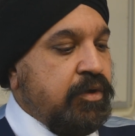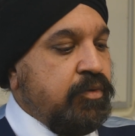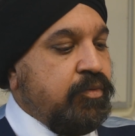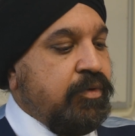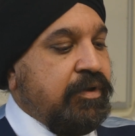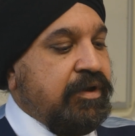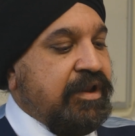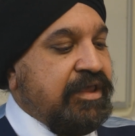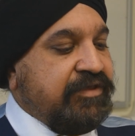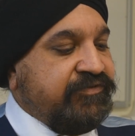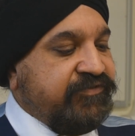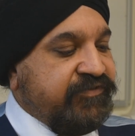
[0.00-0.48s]

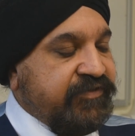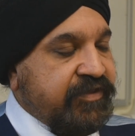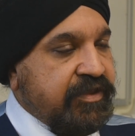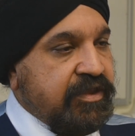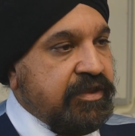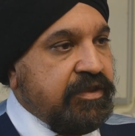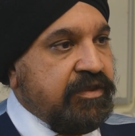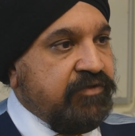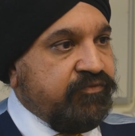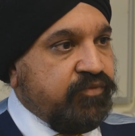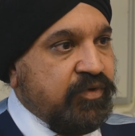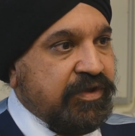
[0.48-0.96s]
Well, let's
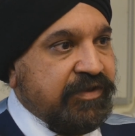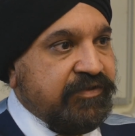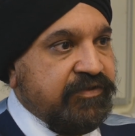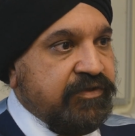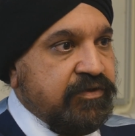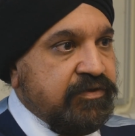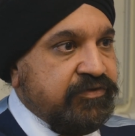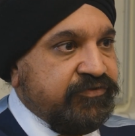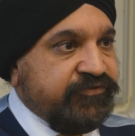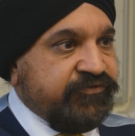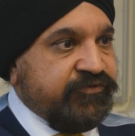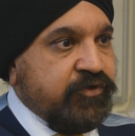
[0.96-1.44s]
see if we can
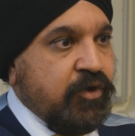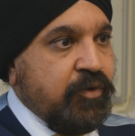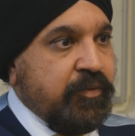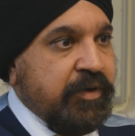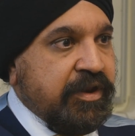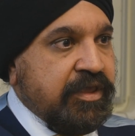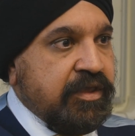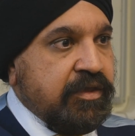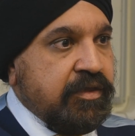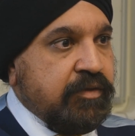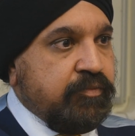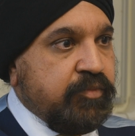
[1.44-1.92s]
do so
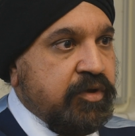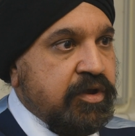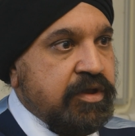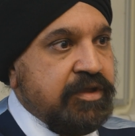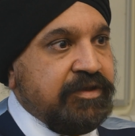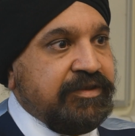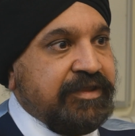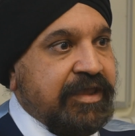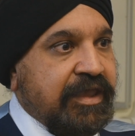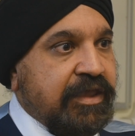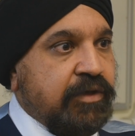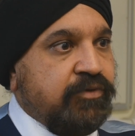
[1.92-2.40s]
many per
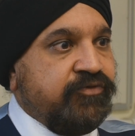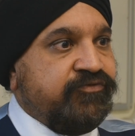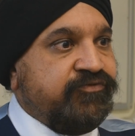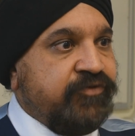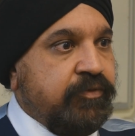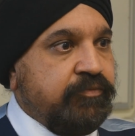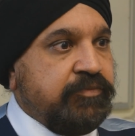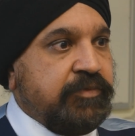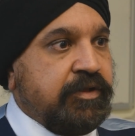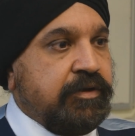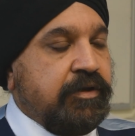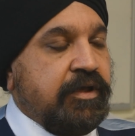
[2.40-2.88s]
day or
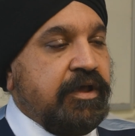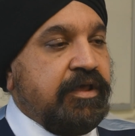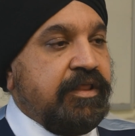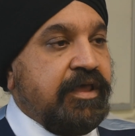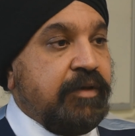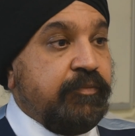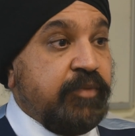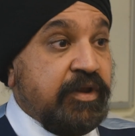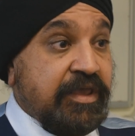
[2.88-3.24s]
something like that.